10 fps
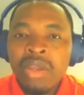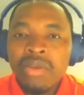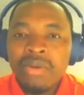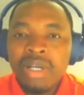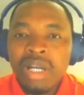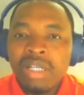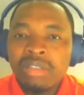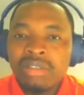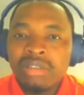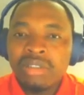you
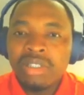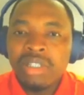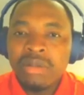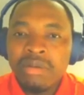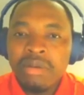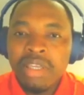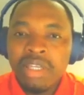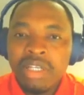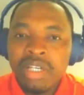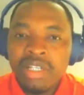can
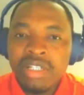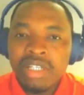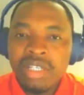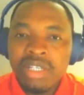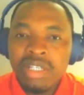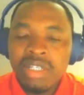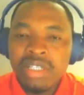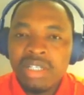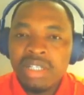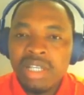increase the
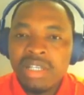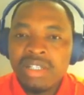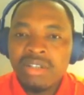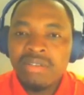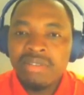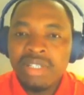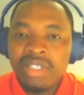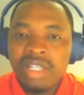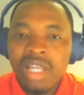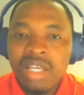thickness of
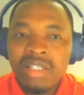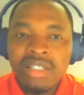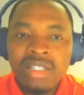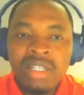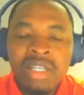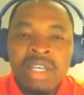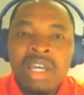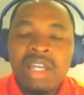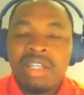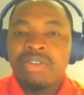these lines,
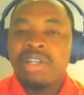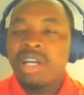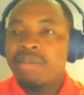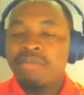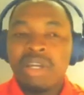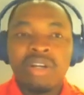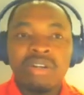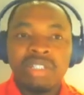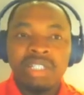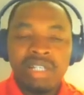and then you can make
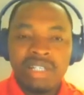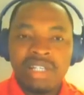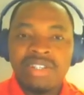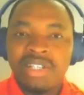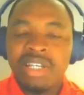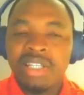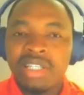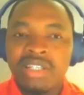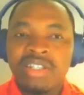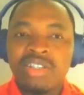all the necessary
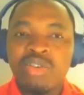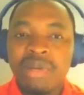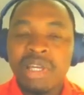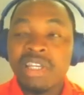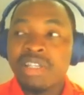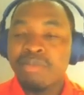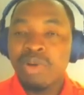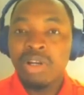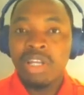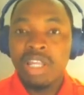edits to make it
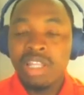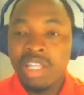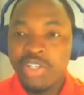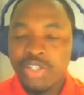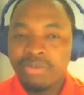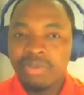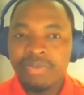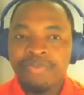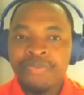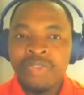more
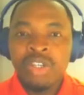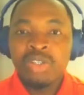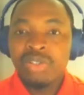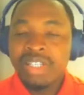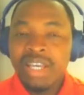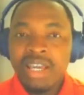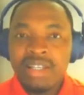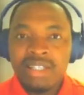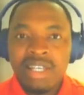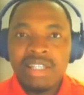legible to the
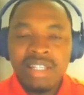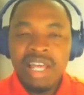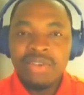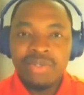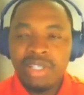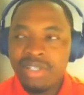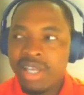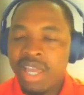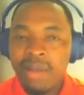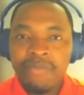extent that you
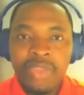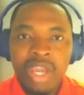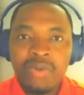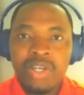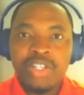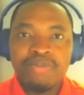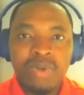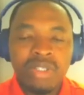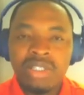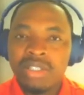desire, and you
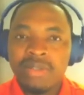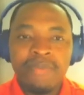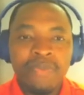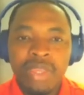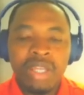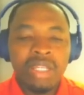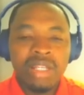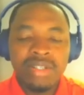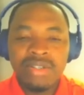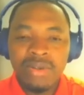export it, and
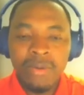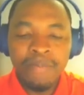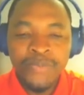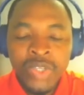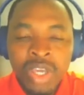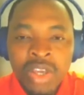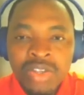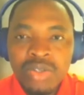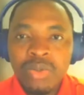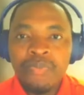that is all.
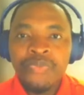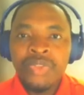So